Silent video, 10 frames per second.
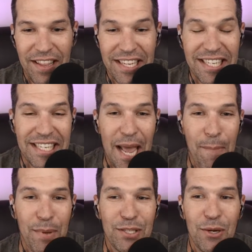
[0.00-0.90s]
This is
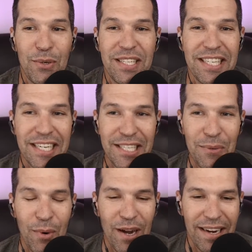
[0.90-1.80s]
episode
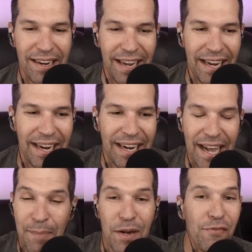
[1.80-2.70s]
61, and
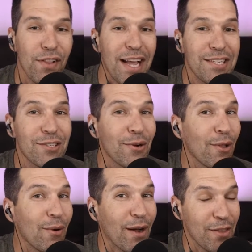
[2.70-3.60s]
I'm going to fly
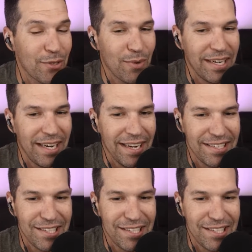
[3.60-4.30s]
solo on this one again.